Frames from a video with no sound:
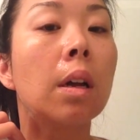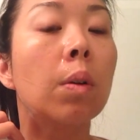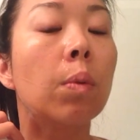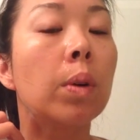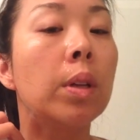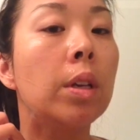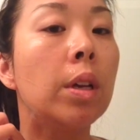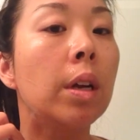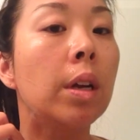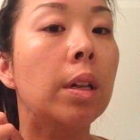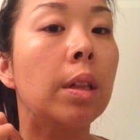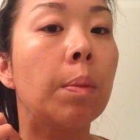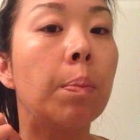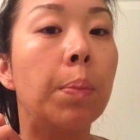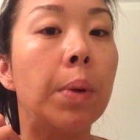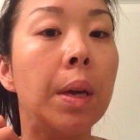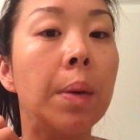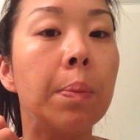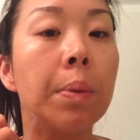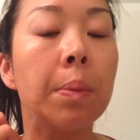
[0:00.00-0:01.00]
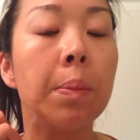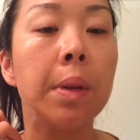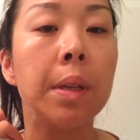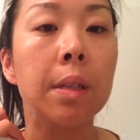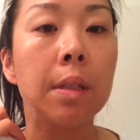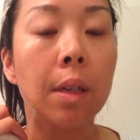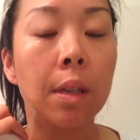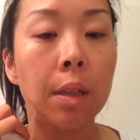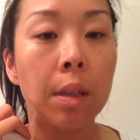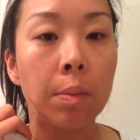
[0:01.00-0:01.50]
When you hear the beep, it
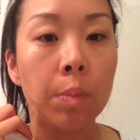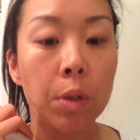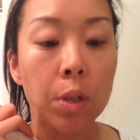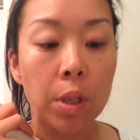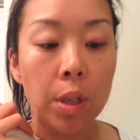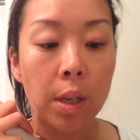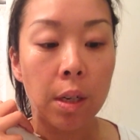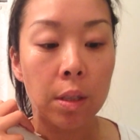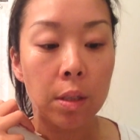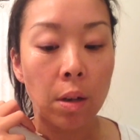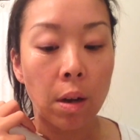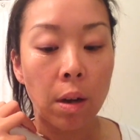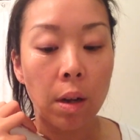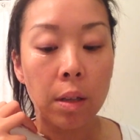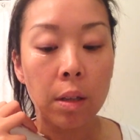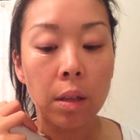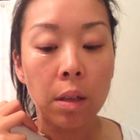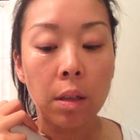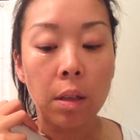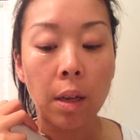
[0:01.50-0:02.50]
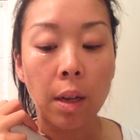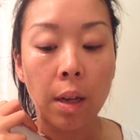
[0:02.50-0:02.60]
means that the machine is on.